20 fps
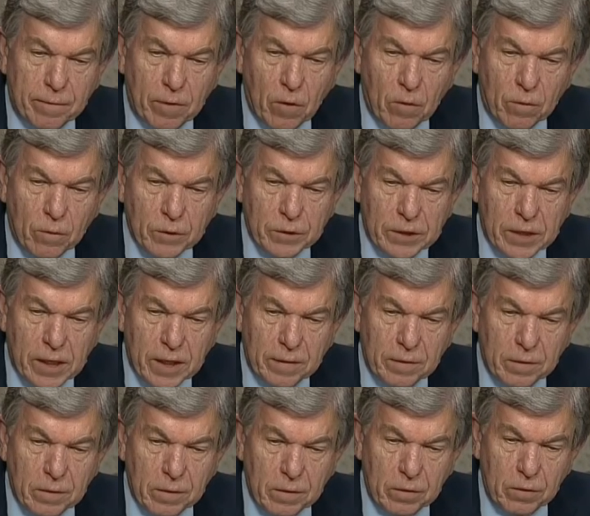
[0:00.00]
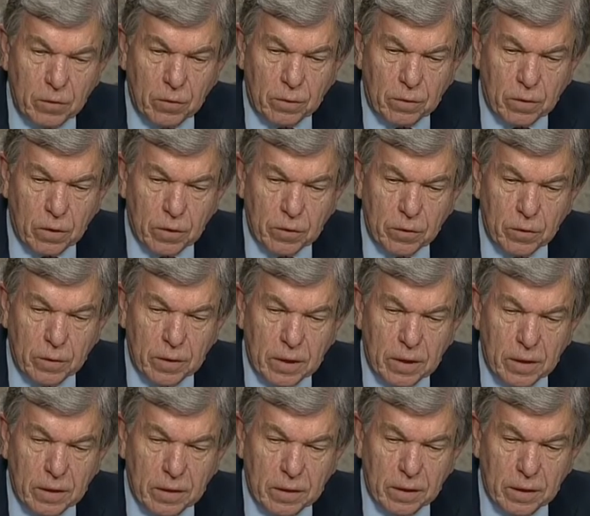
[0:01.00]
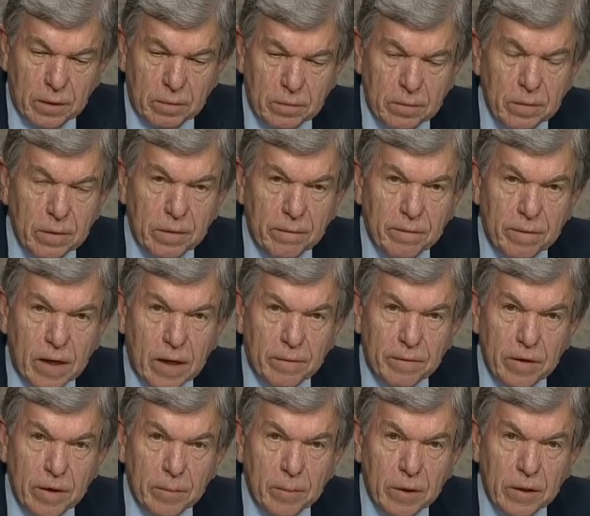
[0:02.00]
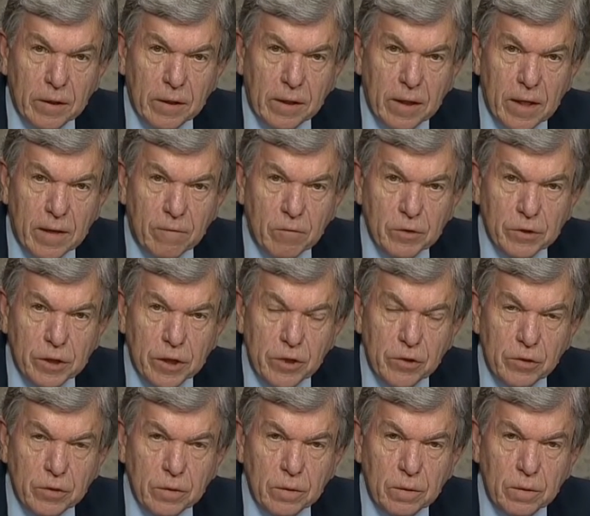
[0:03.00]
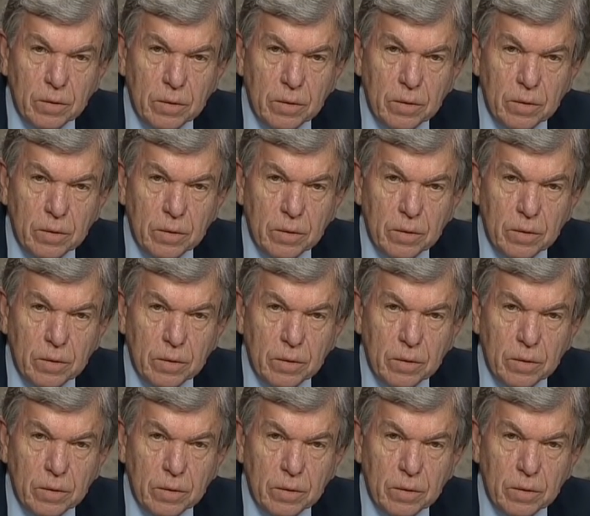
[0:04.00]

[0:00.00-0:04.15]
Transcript: oversight that you thought you needed to involve him in the conversation.